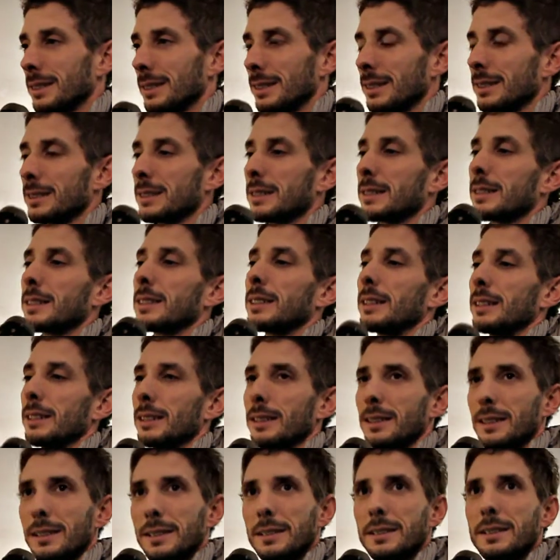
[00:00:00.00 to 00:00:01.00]
this
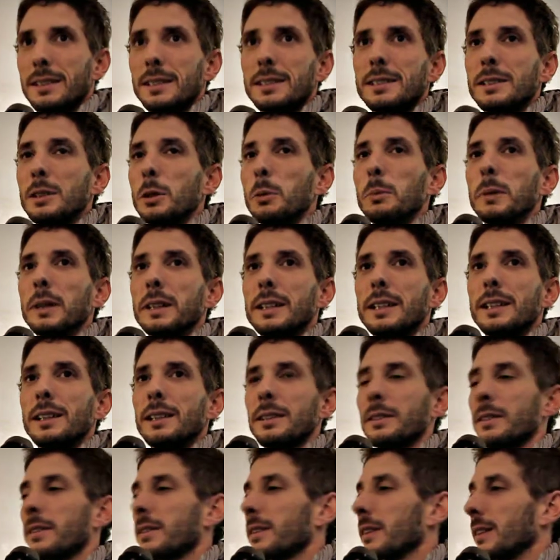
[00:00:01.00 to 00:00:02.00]
uh, just nomad
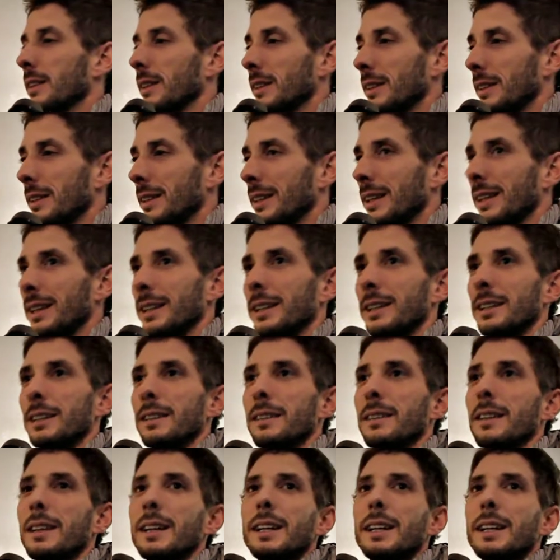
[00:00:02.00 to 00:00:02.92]
culture and